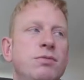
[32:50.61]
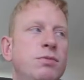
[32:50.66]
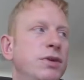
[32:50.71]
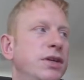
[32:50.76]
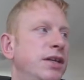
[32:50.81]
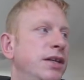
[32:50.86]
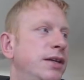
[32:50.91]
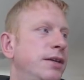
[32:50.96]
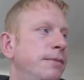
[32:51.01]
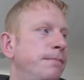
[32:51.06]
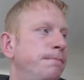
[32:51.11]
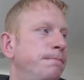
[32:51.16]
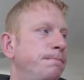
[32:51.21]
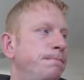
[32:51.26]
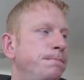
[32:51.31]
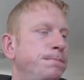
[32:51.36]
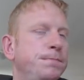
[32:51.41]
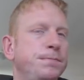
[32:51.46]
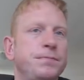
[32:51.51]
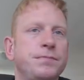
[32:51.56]
week
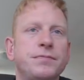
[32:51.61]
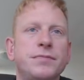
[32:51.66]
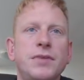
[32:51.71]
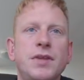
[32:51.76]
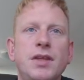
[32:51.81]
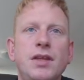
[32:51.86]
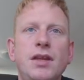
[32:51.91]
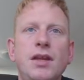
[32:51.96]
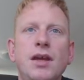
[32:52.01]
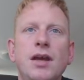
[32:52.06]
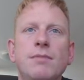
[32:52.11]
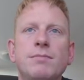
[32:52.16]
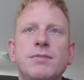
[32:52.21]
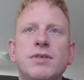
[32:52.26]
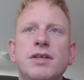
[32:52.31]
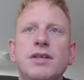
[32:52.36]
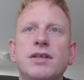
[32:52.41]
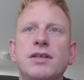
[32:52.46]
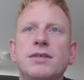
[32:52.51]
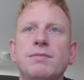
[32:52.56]
up
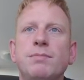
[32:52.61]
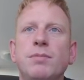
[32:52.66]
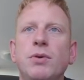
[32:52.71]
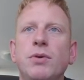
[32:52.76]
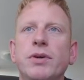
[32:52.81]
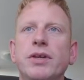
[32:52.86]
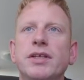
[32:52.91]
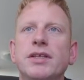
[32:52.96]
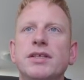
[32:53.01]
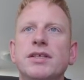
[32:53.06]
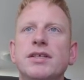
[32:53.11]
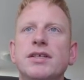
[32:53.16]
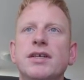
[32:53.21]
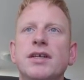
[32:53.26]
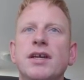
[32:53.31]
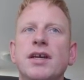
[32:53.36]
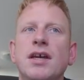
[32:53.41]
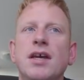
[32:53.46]
to this point.